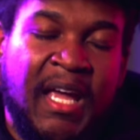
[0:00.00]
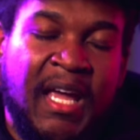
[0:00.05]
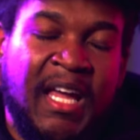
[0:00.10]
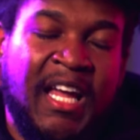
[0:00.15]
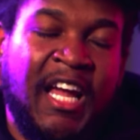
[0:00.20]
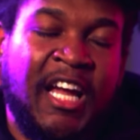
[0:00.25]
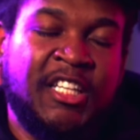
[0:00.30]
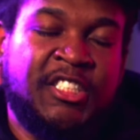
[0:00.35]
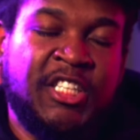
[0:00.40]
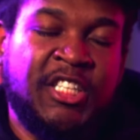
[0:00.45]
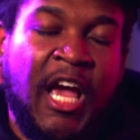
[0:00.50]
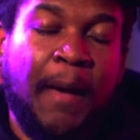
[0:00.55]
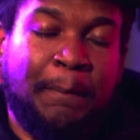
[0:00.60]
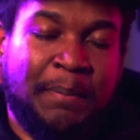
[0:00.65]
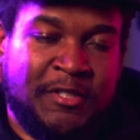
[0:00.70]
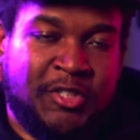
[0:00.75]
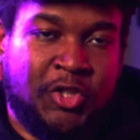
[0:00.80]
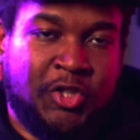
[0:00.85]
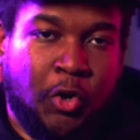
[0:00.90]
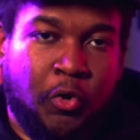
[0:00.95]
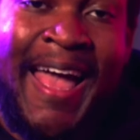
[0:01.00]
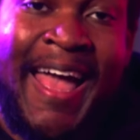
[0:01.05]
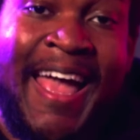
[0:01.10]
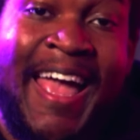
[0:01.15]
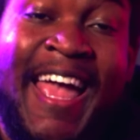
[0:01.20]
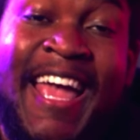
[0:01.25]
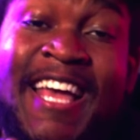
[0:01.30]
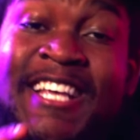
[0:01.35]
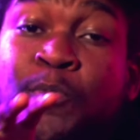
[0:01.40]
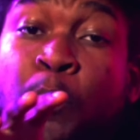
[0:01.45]
Each episode
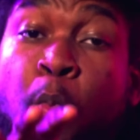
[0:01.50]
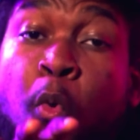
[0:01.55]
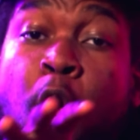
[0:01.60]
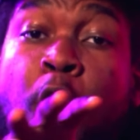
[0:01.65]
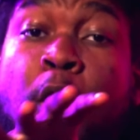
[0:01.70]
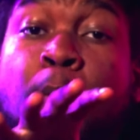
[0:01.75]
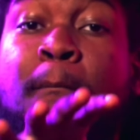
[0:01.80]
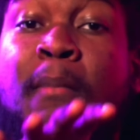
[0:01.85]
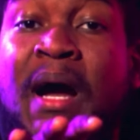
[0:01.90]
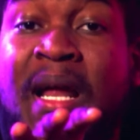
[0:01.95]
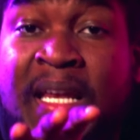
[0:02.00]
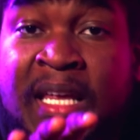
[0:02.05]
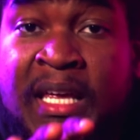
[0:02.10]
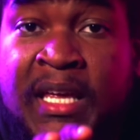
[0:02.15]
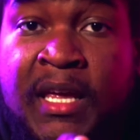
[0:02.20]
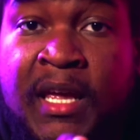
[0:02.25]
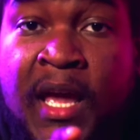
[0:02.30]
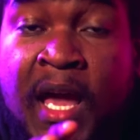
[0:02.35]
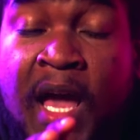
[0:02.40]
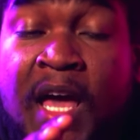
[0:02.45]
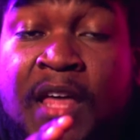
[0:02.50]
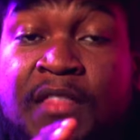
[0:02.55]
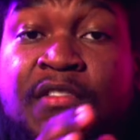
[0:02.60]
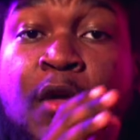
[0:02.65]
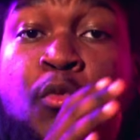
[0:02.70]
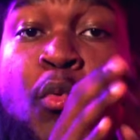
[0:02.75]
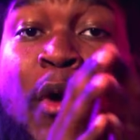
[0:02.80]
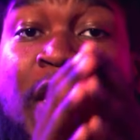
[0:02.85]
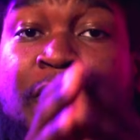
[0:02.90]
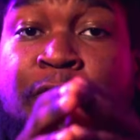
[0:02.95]
is more money than, wait